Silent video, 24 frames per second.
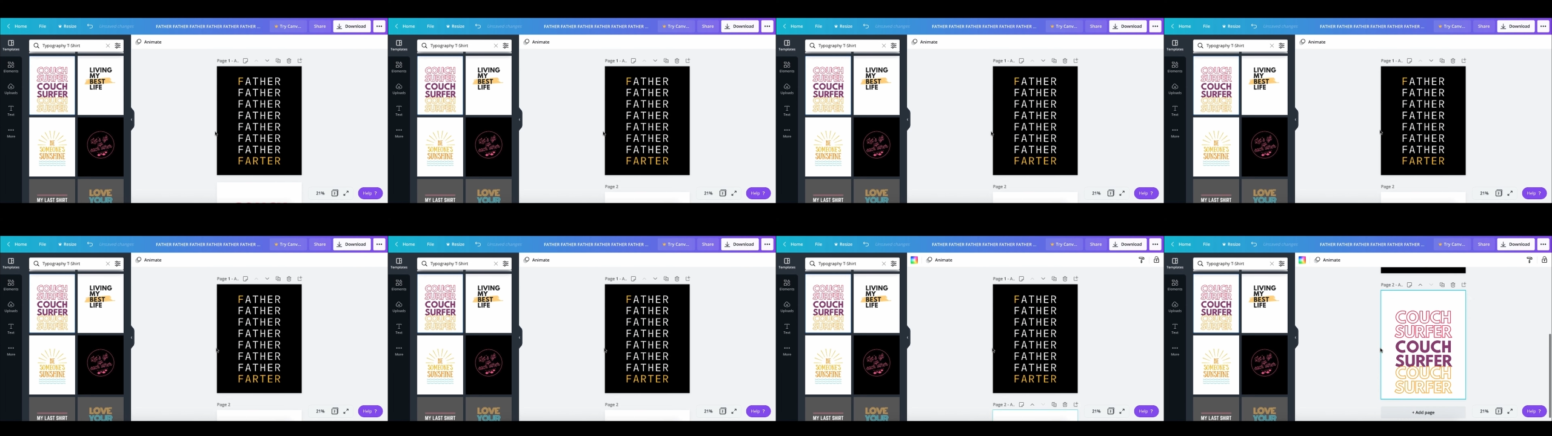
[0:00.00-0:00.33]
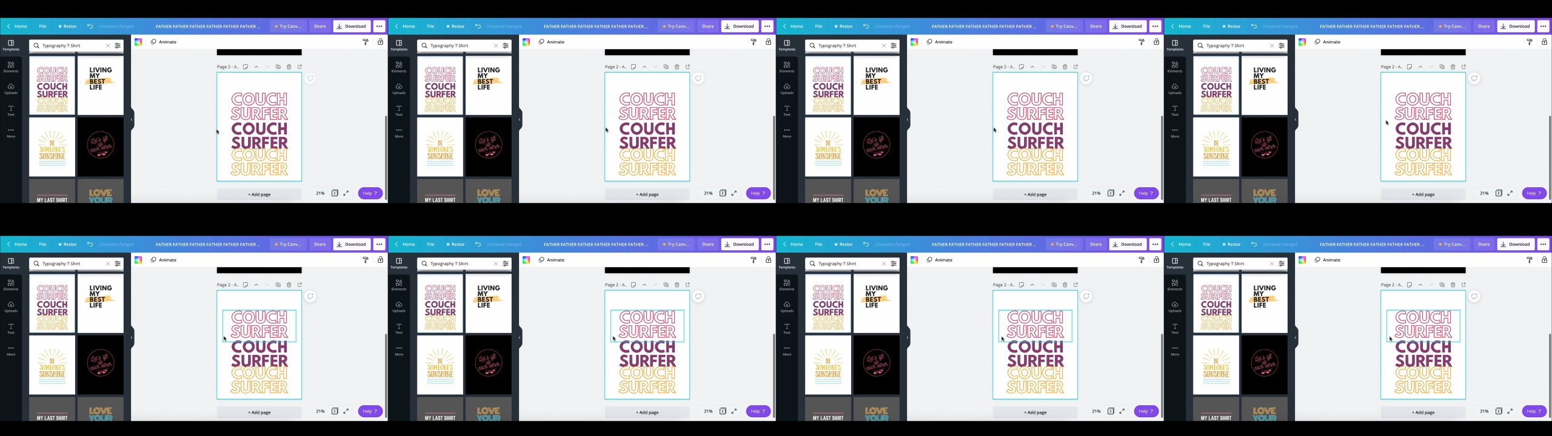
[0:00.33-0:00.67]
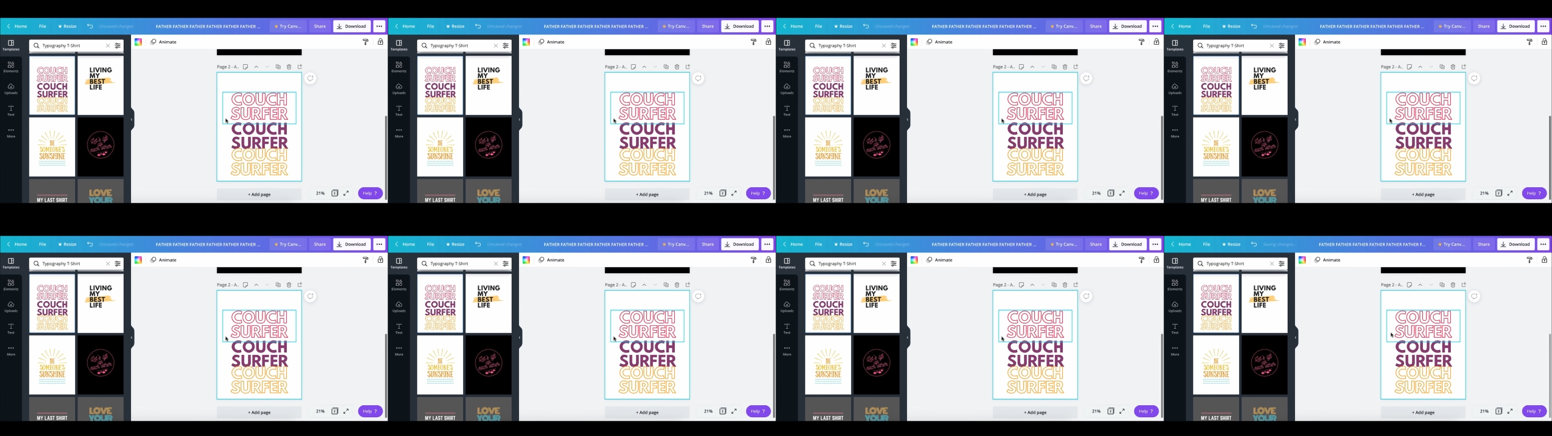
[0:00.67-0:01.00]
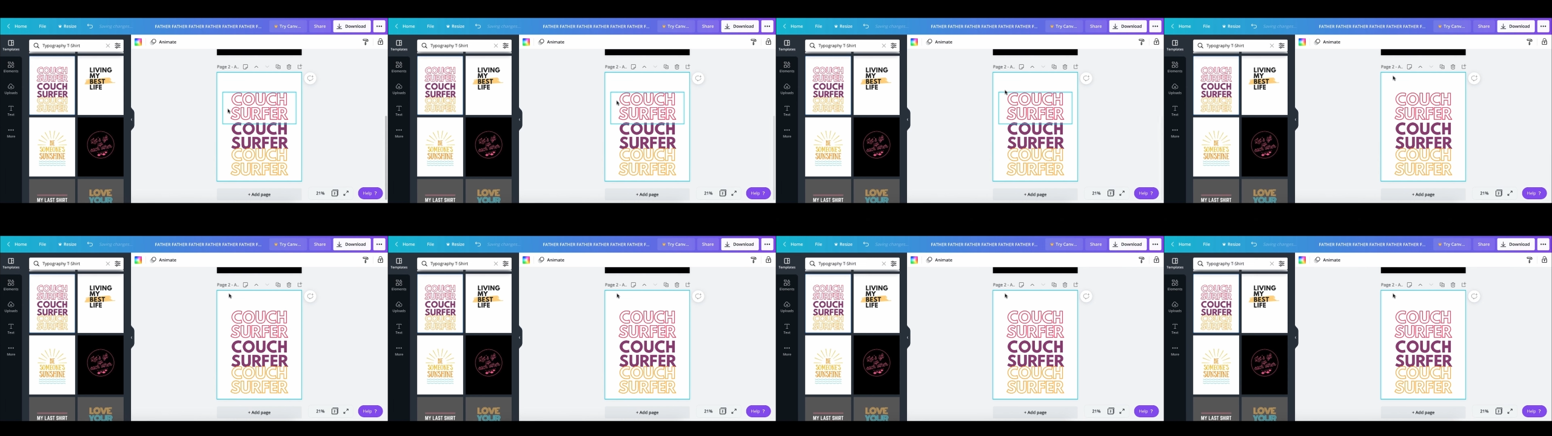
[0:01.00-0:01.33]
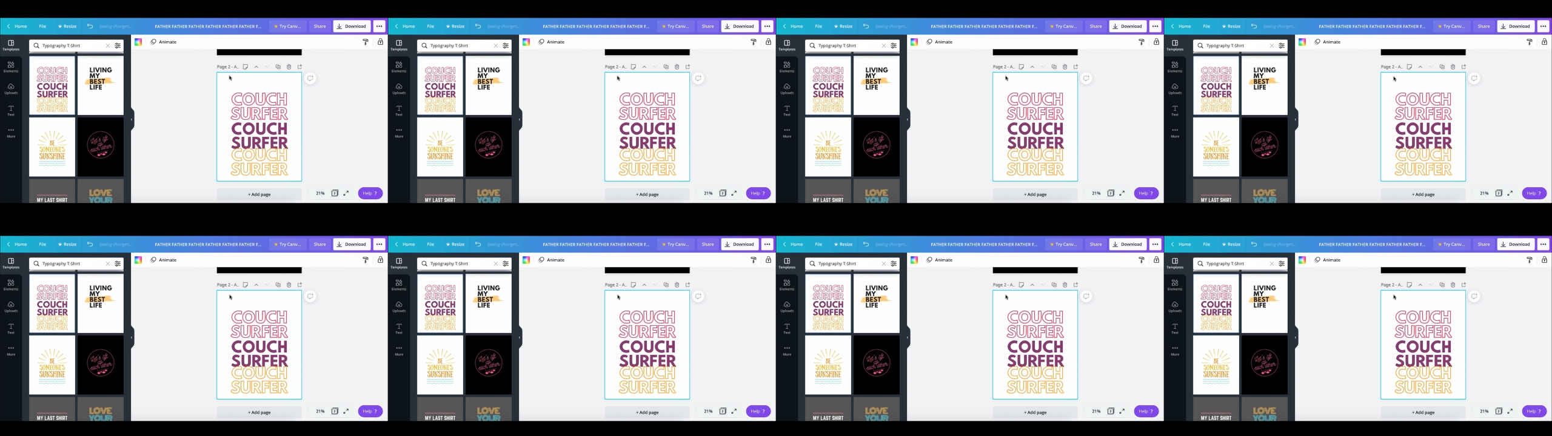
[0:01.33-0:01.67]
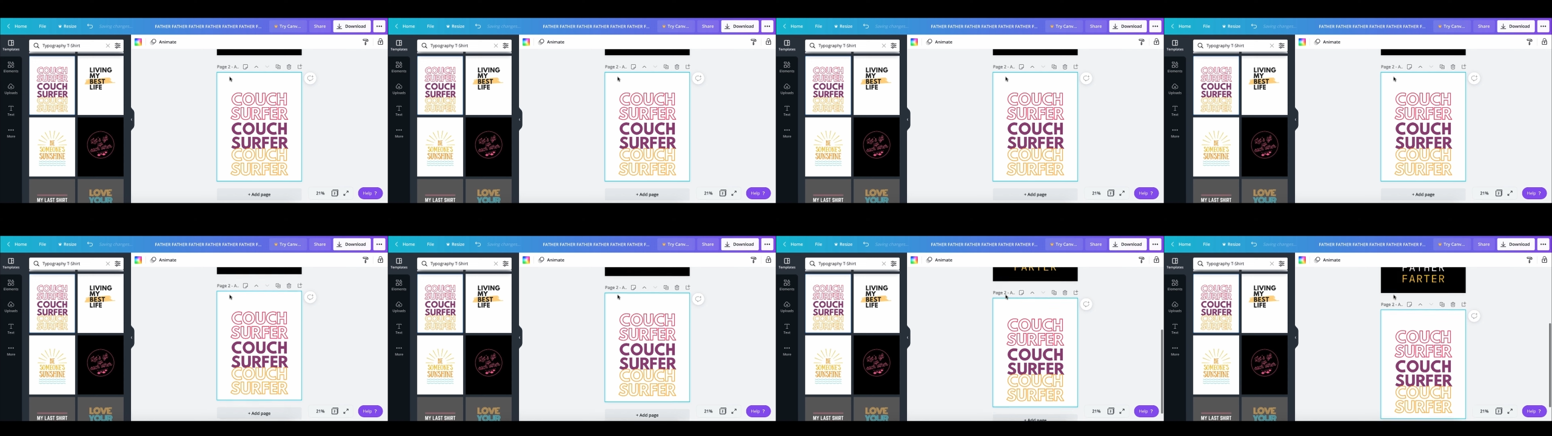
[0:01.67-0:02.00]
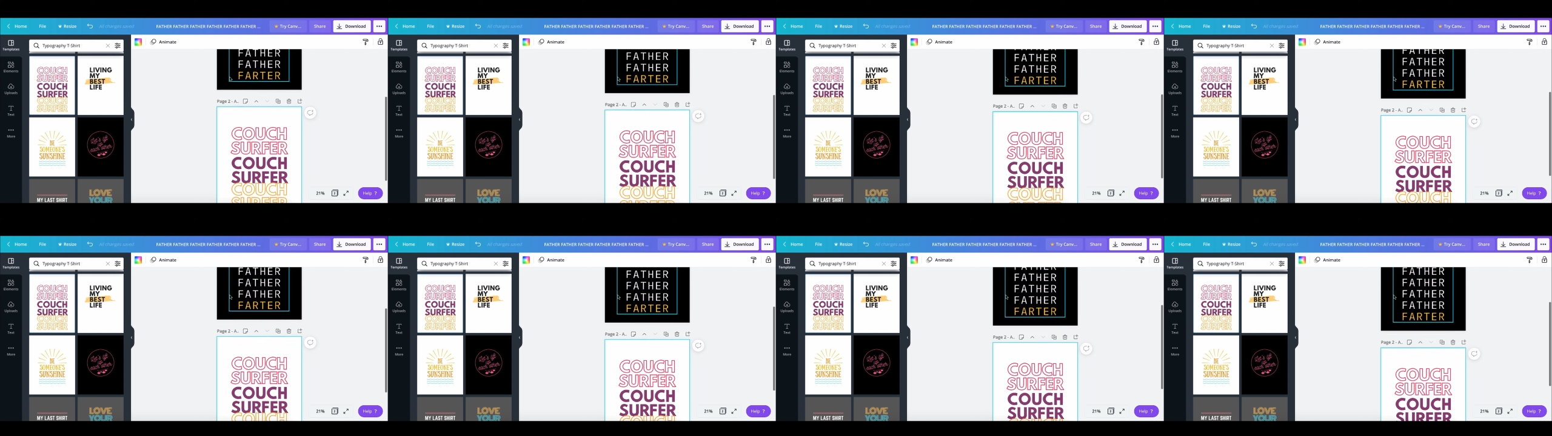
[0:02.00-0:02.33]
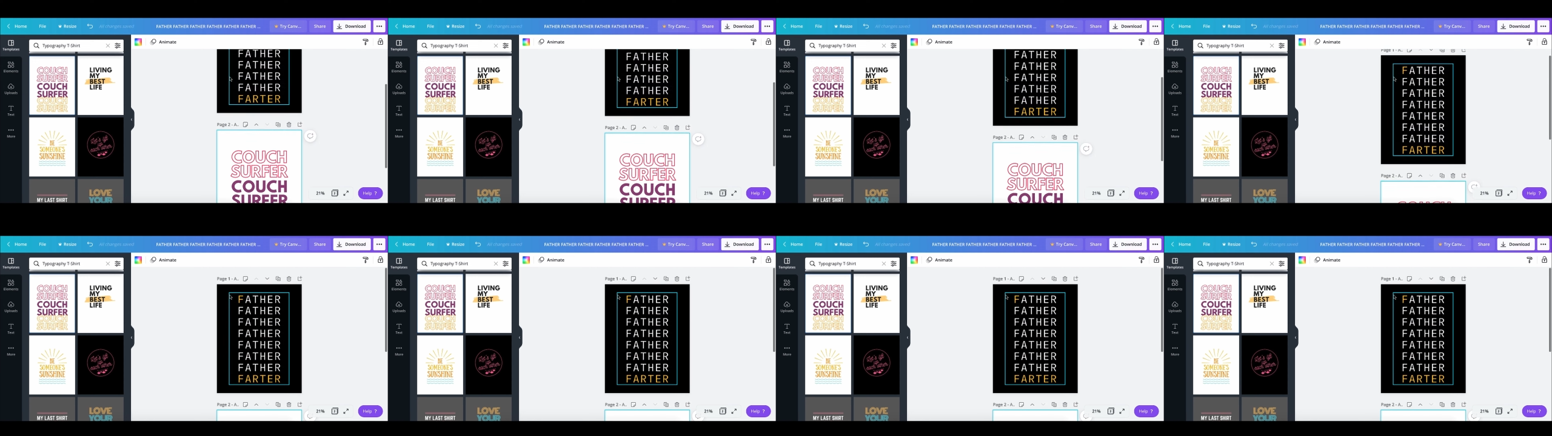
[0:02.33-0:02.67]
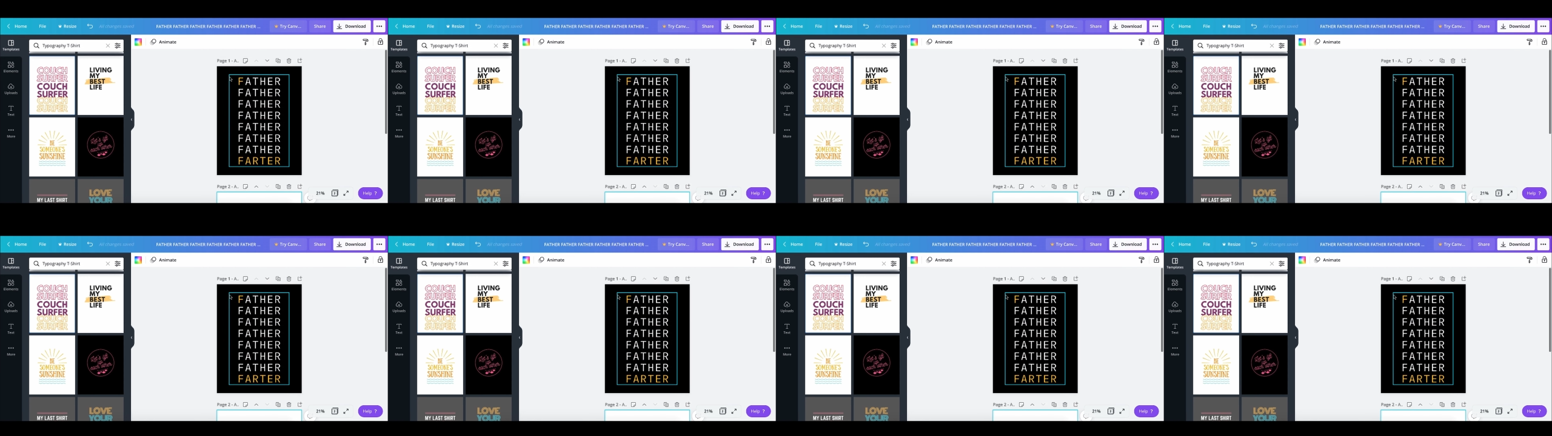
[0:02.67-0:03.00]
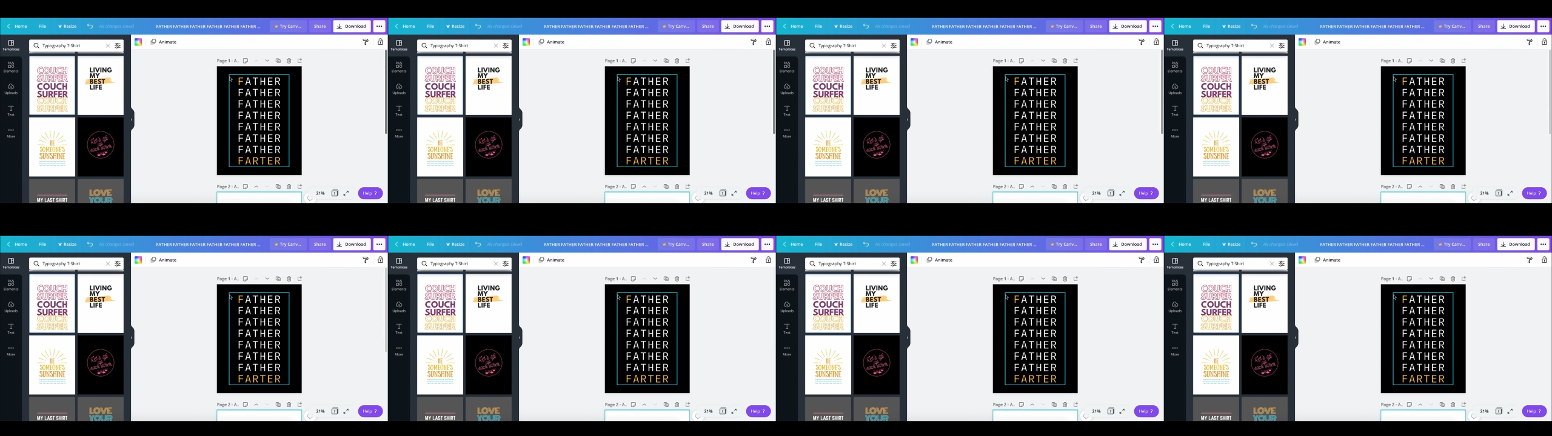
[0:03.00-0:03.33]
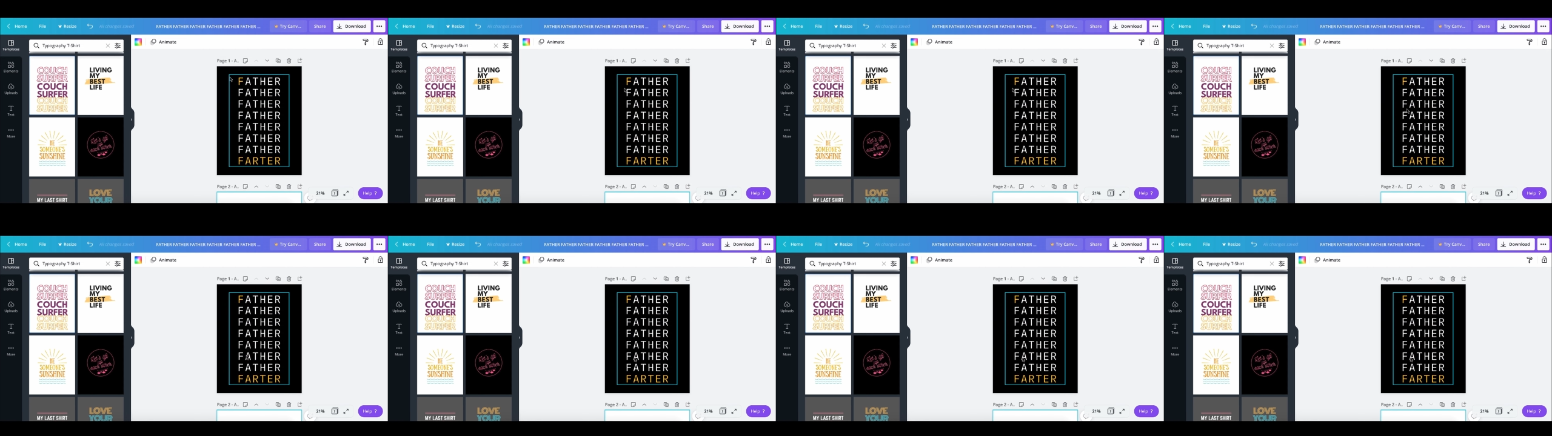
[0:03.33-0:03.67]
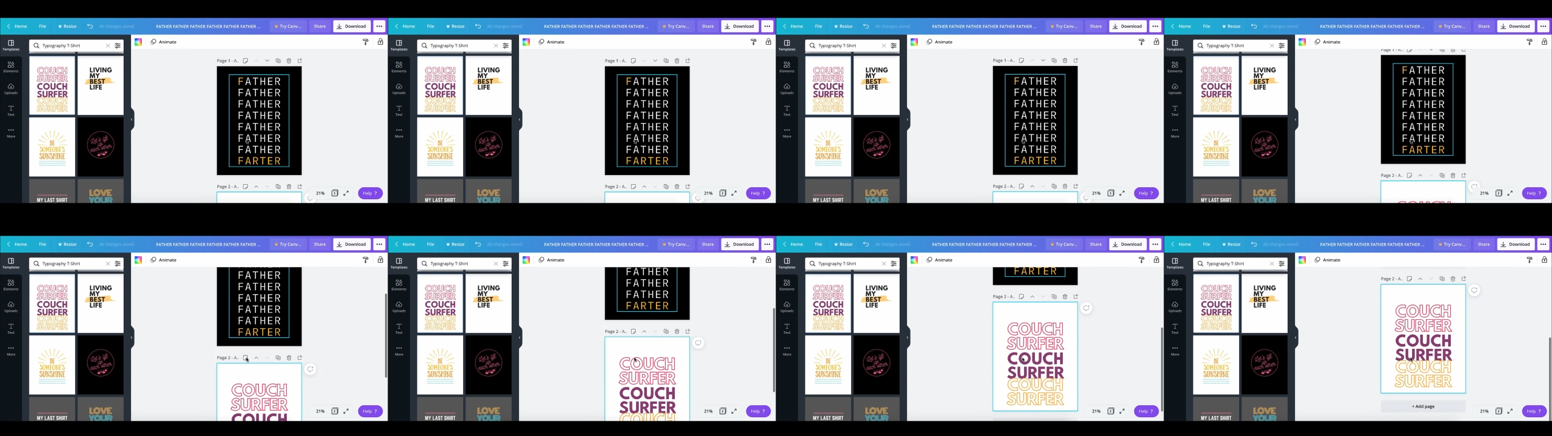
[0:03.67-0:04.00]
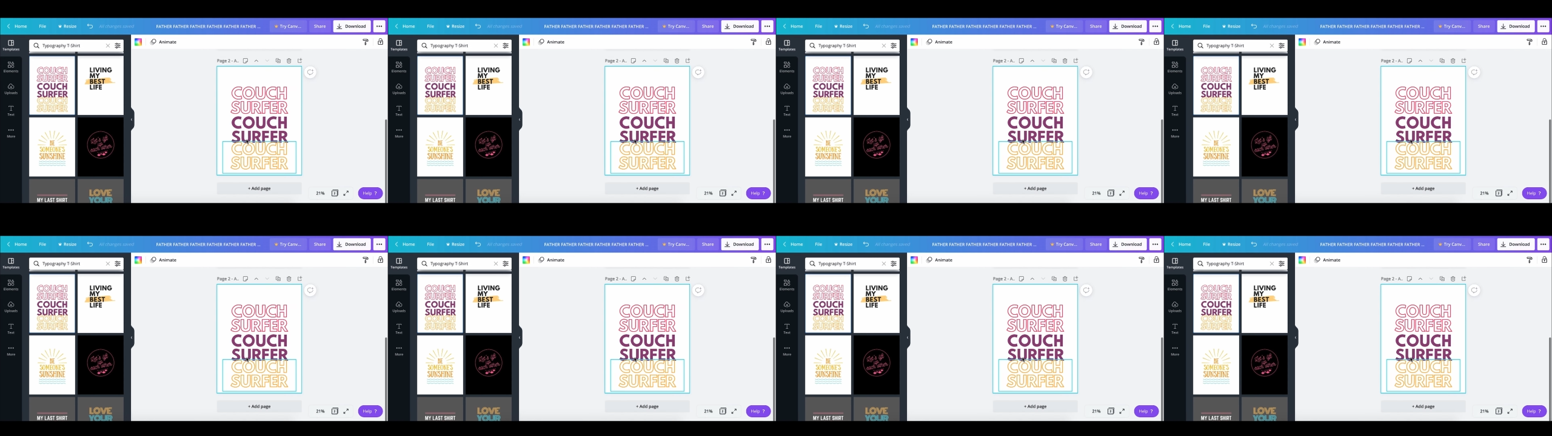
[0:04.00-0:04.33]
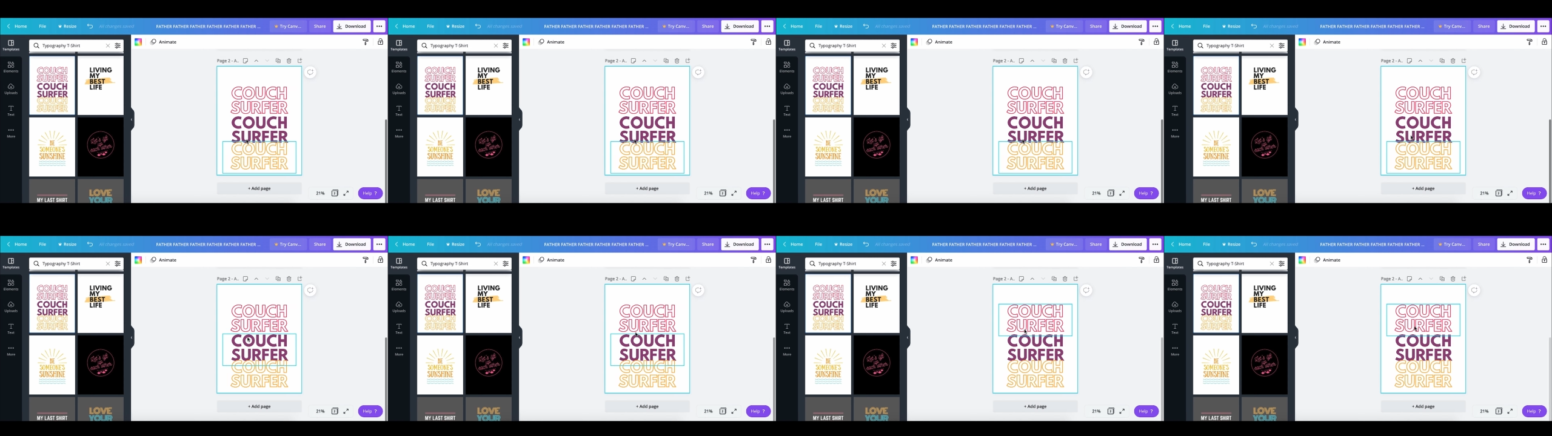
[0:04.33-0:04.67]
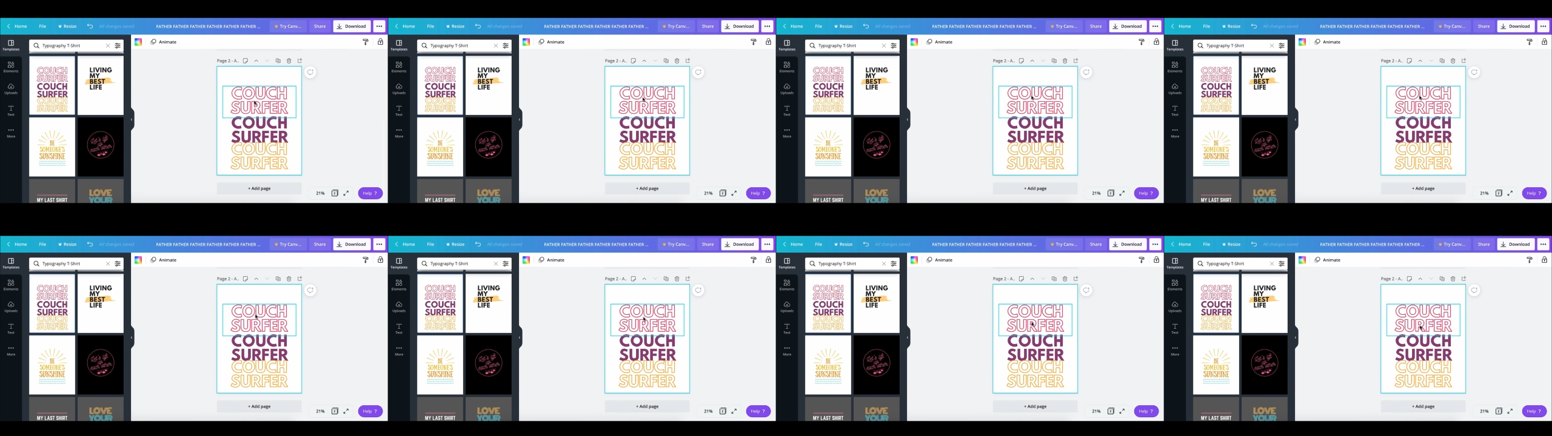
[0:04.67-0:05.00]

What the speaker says: [unreadable: no face in view]